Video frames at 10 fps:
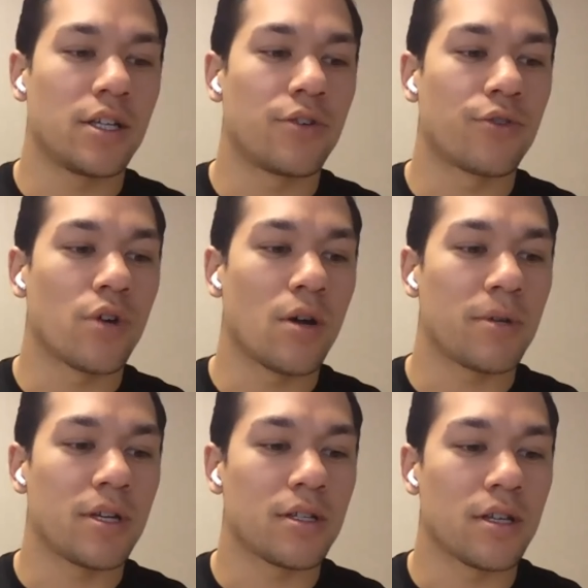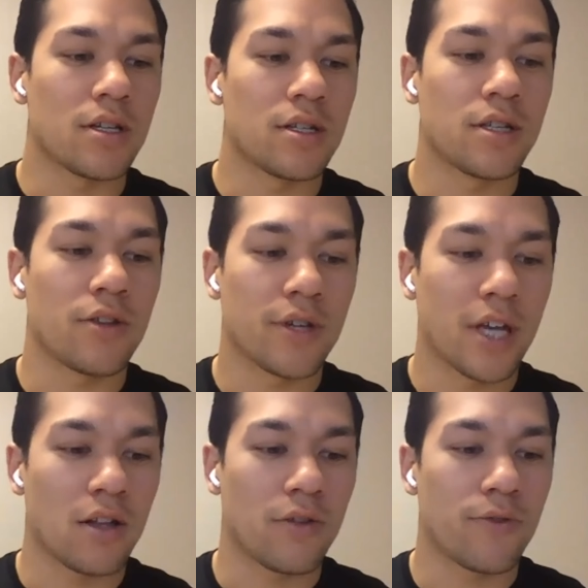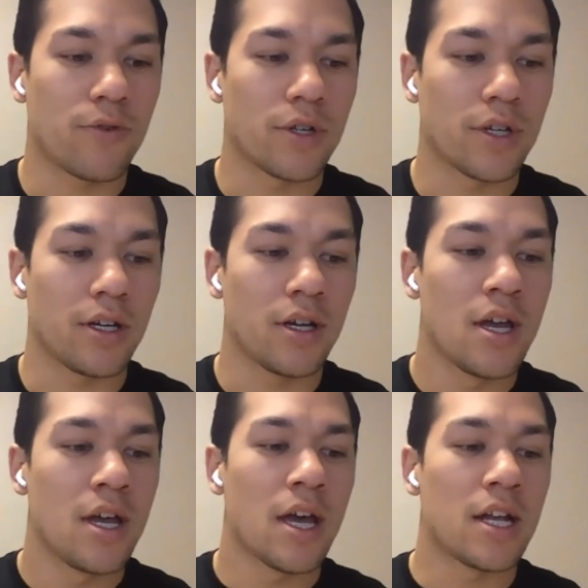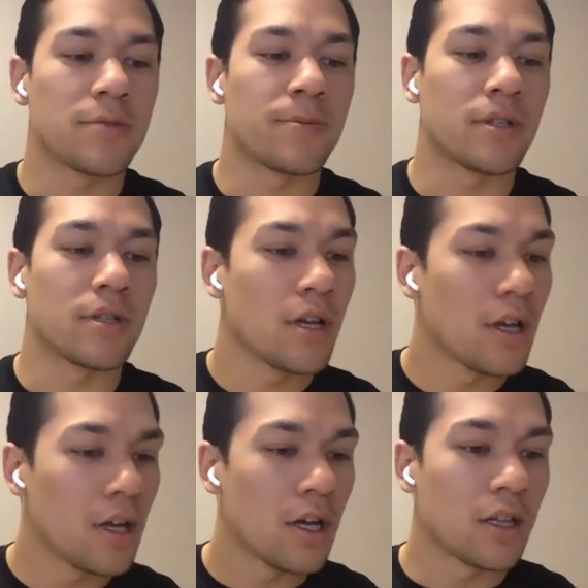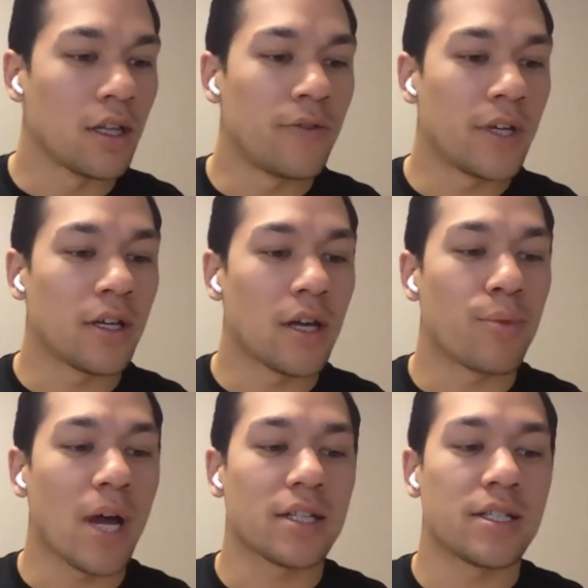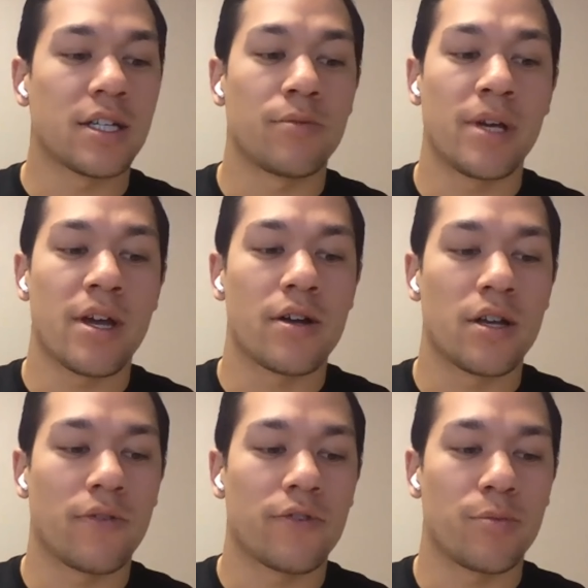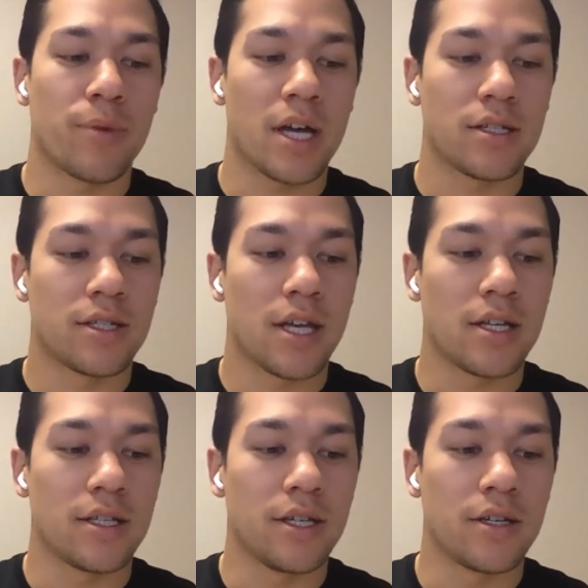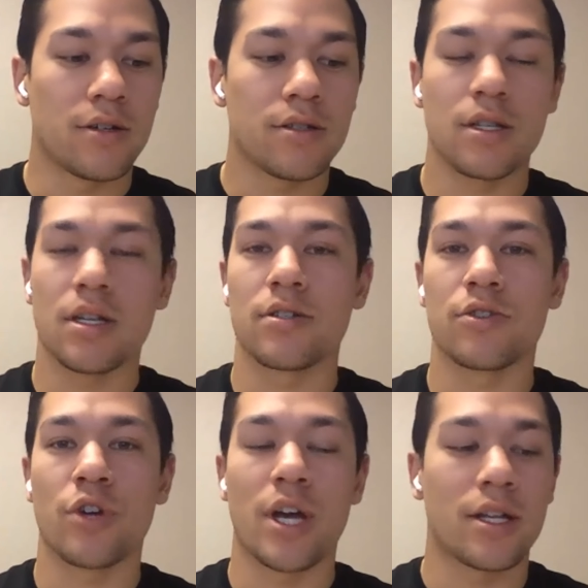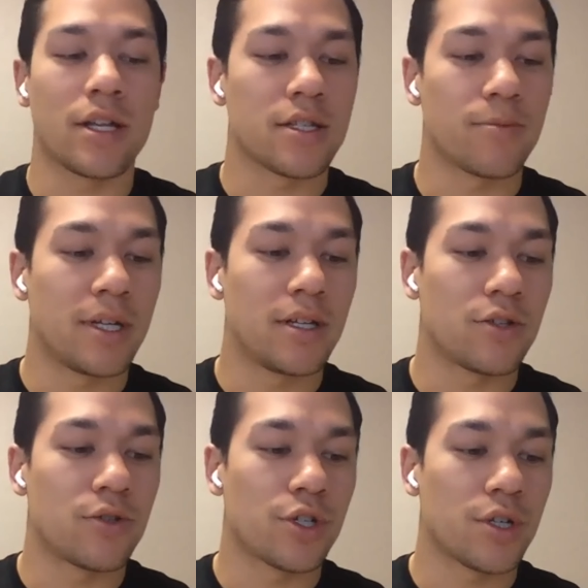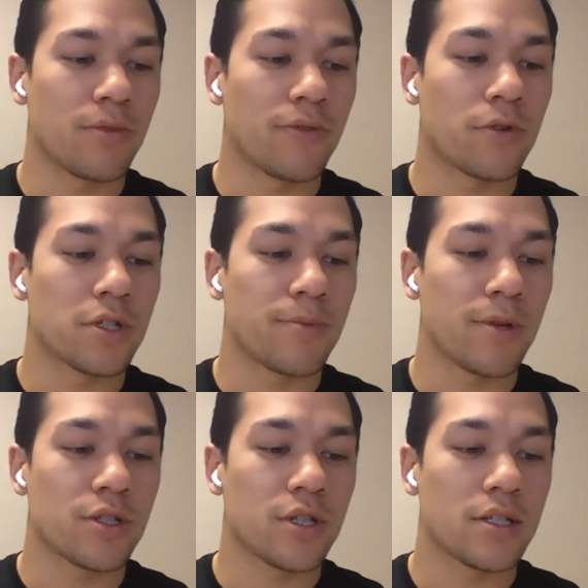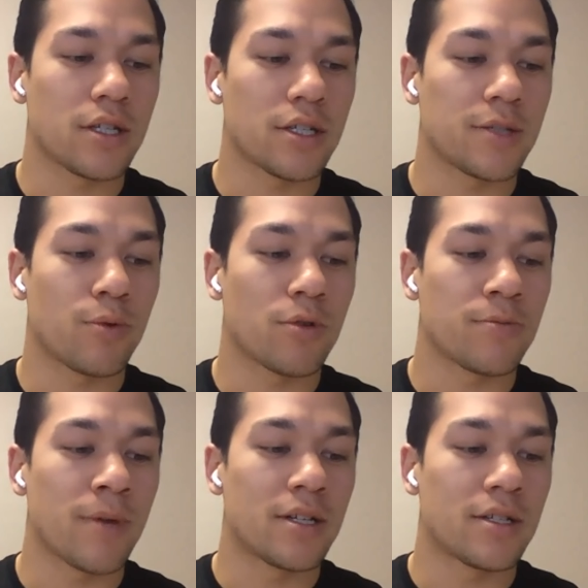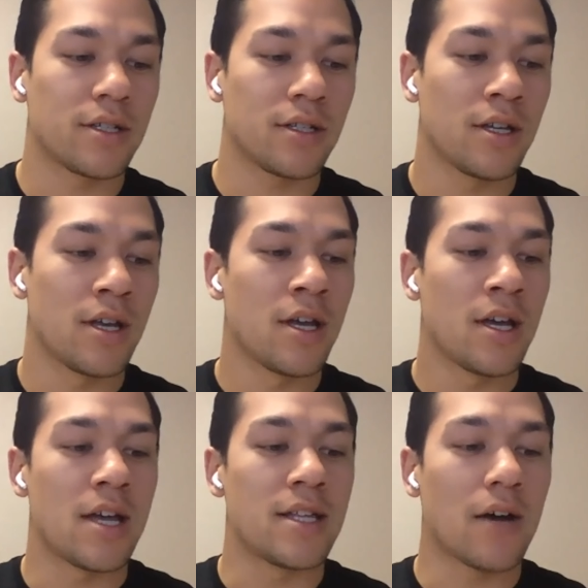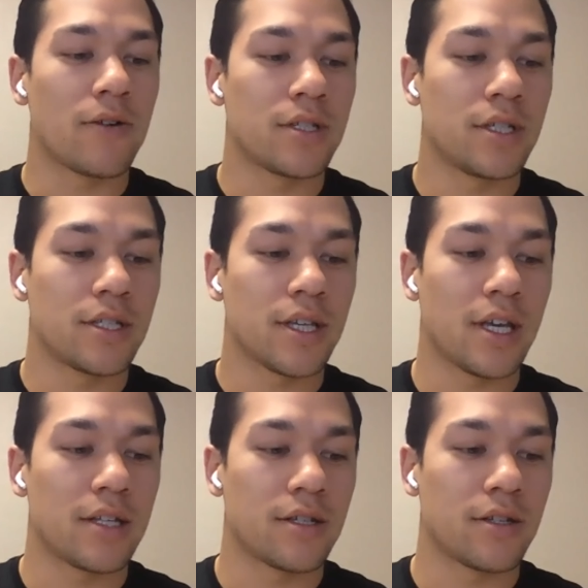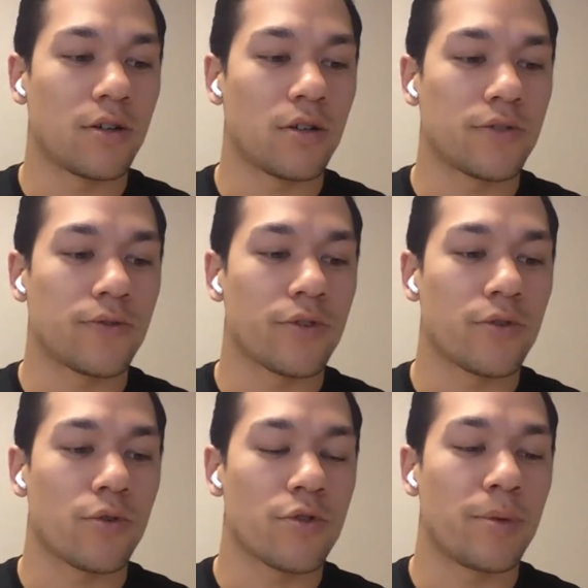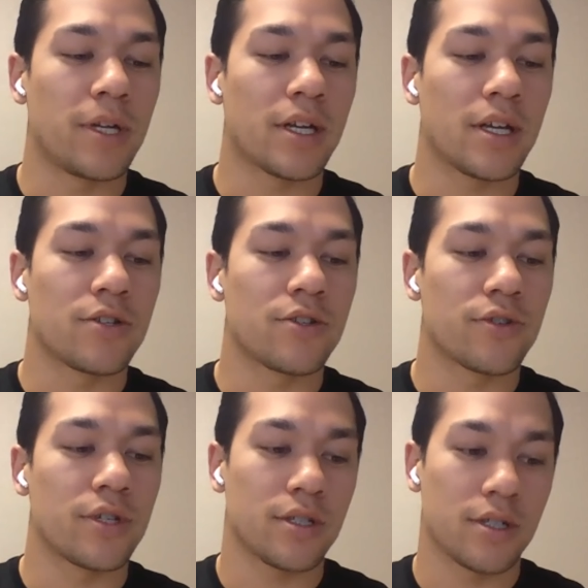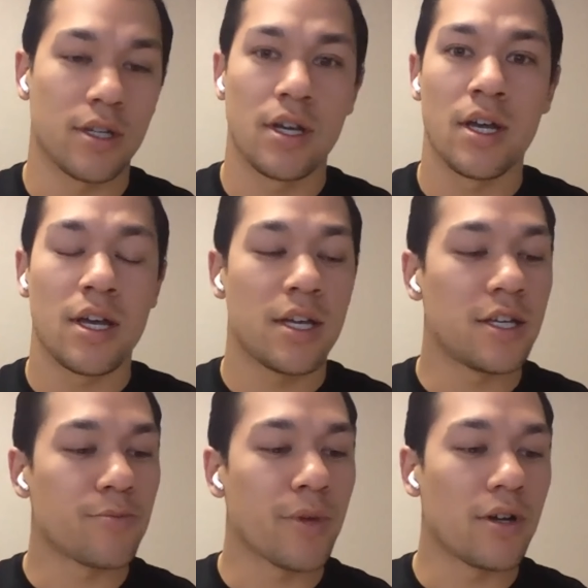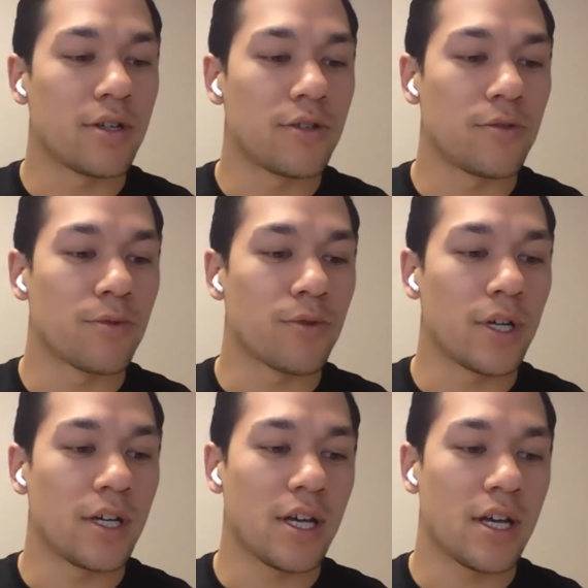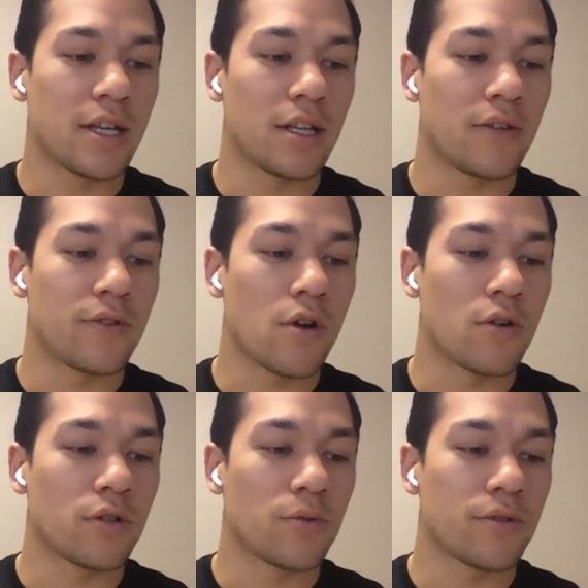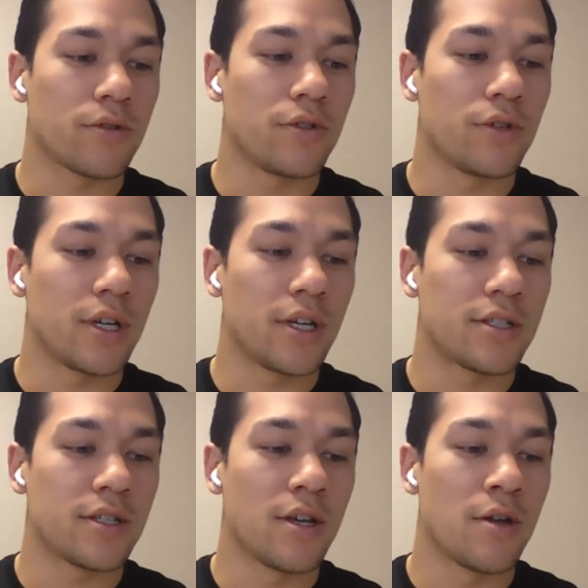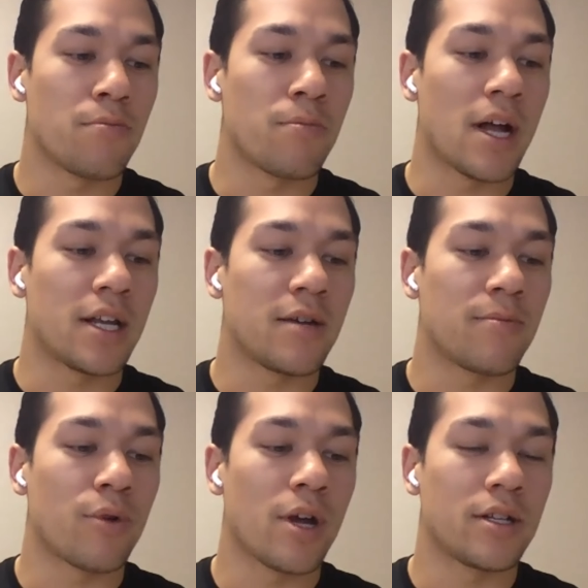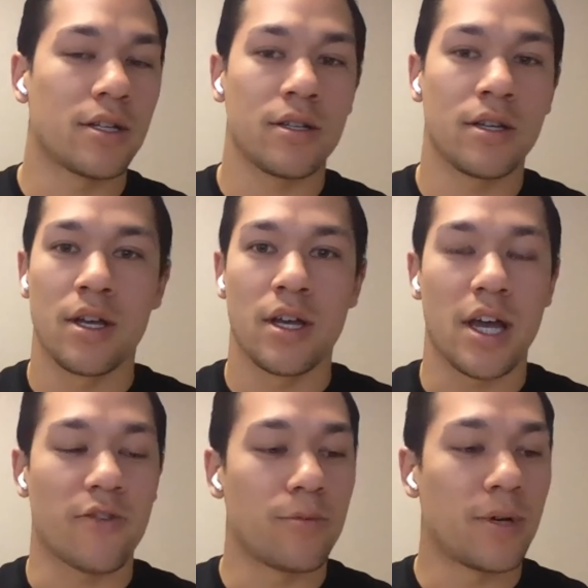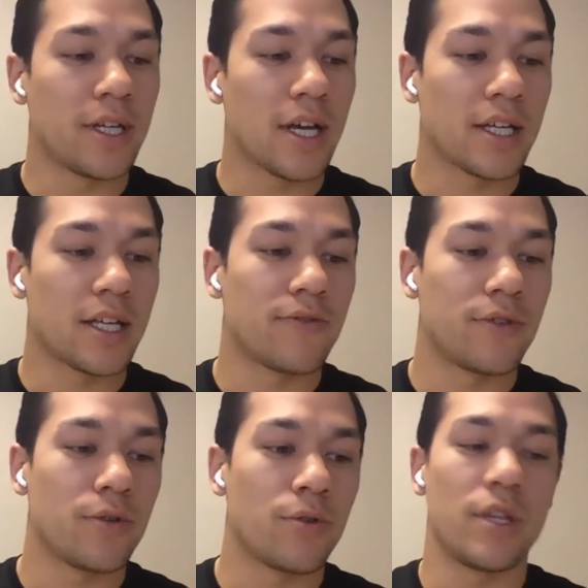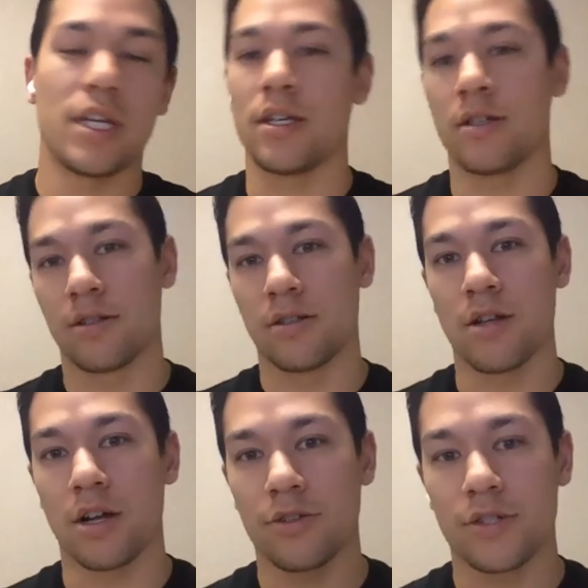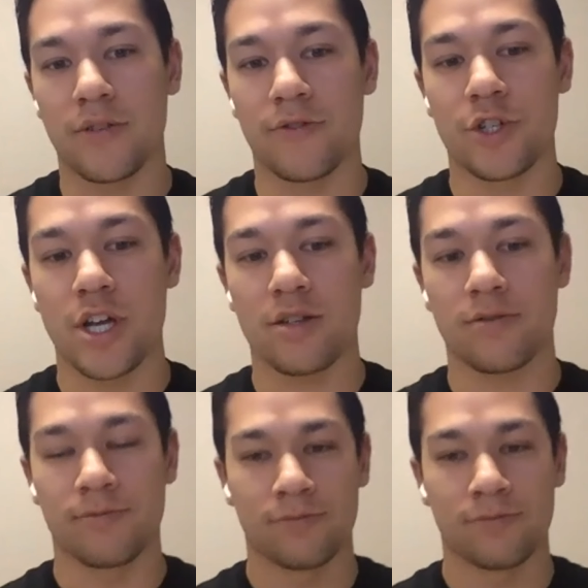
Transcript: He grew up in Southern California and has been living and practicing in the Bay Area for the past 10 years. He has trained as a pediatrician before specializing in sports medicine, and now he sees kids and adults for their orthopedic injuries. He is married to Maria, and they live in Oakland with their two kids, Maddie and Brandon. Everybody, I give you the Dr. Stephen Chen.